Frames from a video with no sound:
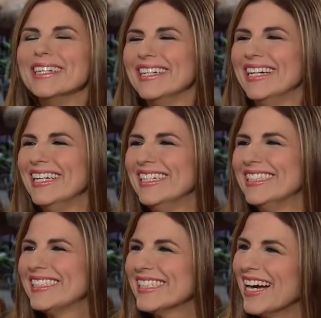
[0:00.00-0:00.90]
Well,
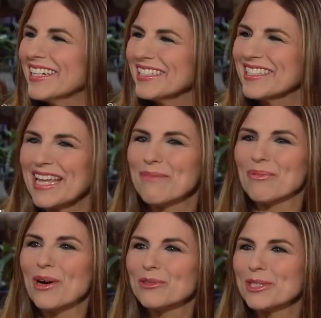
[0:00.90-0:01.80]
yeah. it's not because they
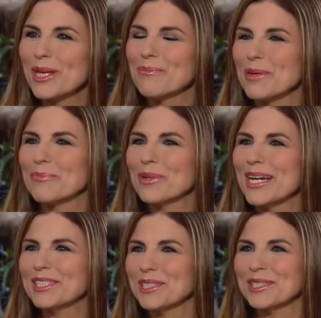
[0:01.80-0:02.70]
broke something
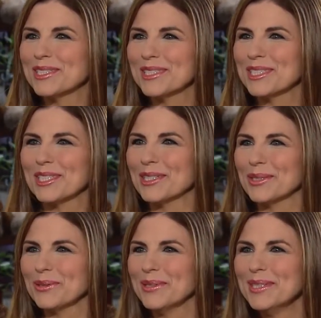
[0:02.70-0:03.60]
precious to you.
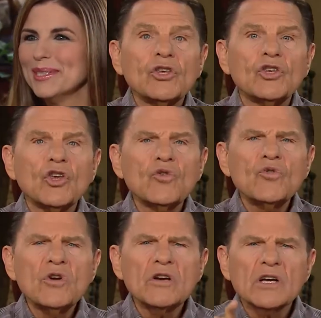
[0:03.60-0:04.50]
Don't
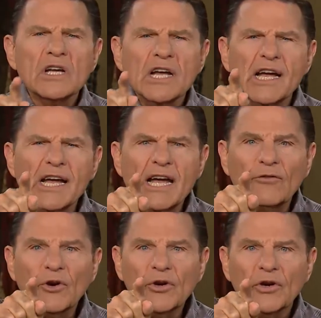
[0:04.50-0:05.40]
you
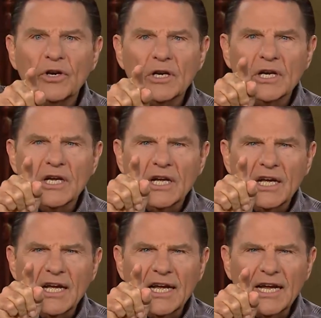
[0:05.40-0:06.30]
ever,
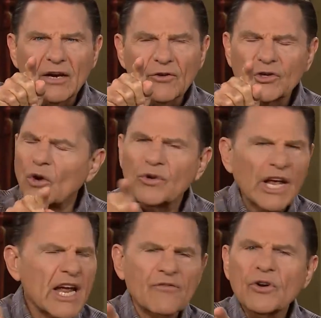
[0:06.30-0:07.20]
ever, don't
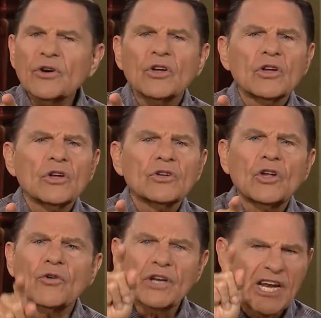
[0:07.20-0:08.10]
ever,
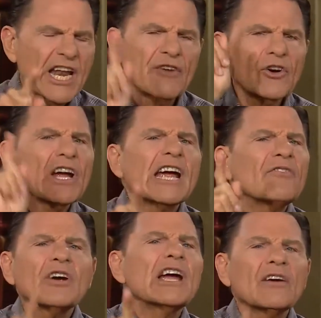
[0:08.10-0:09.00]
don't never,
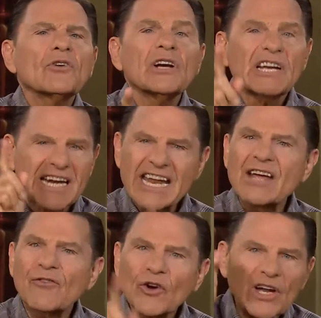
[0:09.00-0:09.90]
ever, ever,
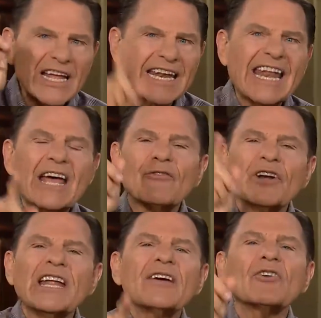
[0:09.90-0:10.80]
never, never,
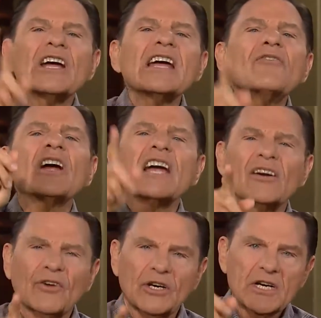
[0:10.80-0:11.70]
never, ever,
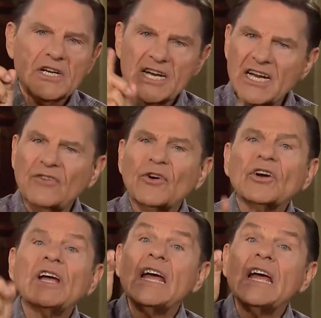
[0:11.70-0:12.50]
ever, ever,